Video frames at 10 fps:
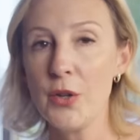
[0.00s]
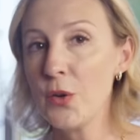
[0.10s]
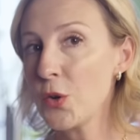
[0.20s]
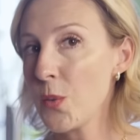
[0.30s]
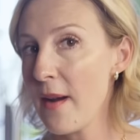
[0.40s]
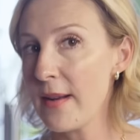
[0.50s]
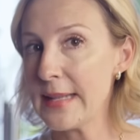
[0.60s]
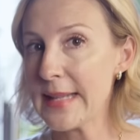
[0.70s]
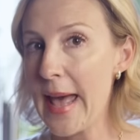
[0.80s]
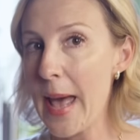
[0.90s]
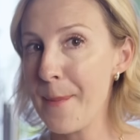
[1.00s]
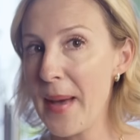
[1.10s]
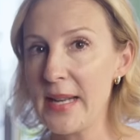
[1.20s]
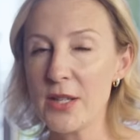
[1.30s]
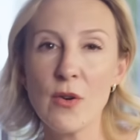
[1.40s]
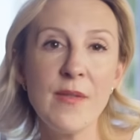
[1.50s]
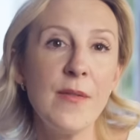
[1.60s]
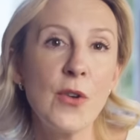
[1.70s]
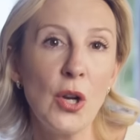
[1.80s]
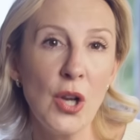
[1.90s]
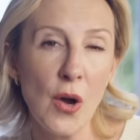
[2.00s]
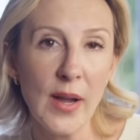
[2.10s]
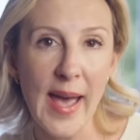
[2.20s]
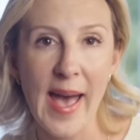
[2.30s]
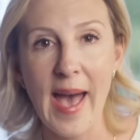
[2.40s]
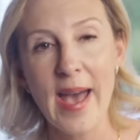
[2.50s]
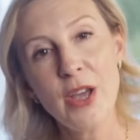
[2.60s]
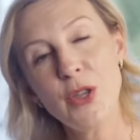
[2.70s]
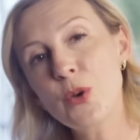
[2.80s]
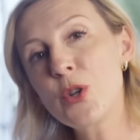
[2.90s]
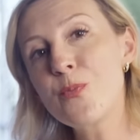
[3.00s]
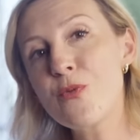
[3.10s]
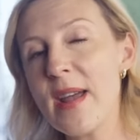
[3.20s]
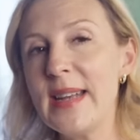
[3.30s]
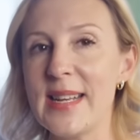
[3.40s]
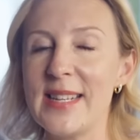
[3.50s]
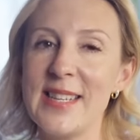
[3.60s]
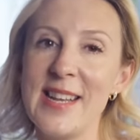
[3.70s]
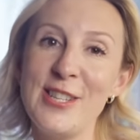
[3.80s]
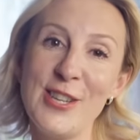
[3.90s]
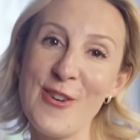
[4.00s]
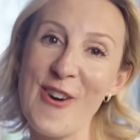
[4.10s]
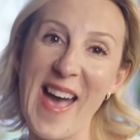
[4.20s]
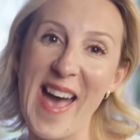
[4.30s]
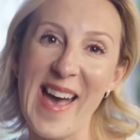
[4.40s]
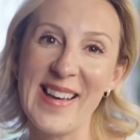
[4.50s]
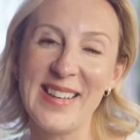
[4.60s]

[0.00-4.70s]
You could wear it as a headband, or if you've got longer hair, you could braid it into your hair.